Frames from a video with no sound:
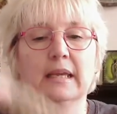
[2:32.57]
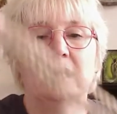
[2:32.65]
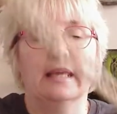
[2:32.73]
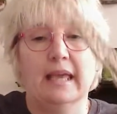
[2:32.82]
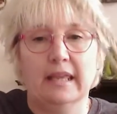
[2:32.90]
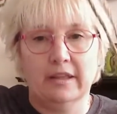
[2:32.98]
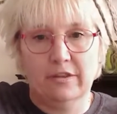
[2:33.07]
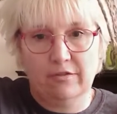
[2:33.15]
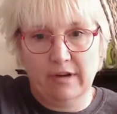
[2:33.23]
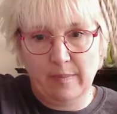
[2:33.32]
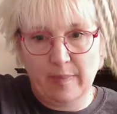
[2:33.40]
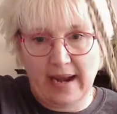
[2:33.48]
get your
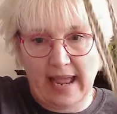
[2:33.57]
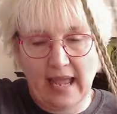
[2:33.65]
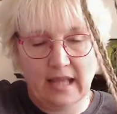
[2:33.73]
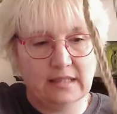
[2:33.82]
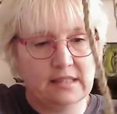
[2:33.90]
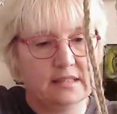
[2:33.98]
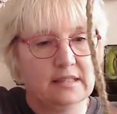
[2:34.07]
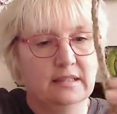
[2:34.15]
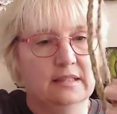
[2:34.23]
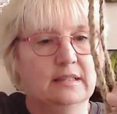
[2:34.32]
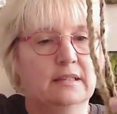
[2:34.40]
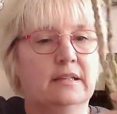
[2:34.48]
3 plaits.
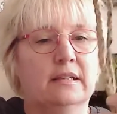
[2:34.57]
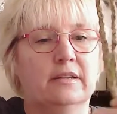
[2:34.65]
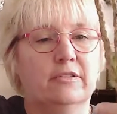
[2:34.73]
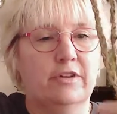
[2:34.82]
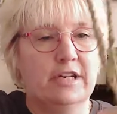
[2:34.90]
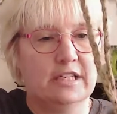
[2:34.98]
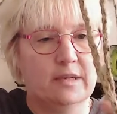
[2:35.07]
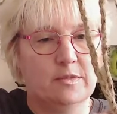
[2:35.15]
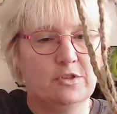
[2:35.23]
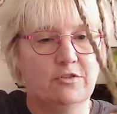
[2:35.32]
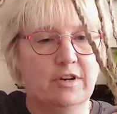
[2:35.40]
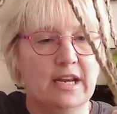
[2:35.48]

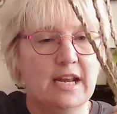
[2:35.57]
3x3.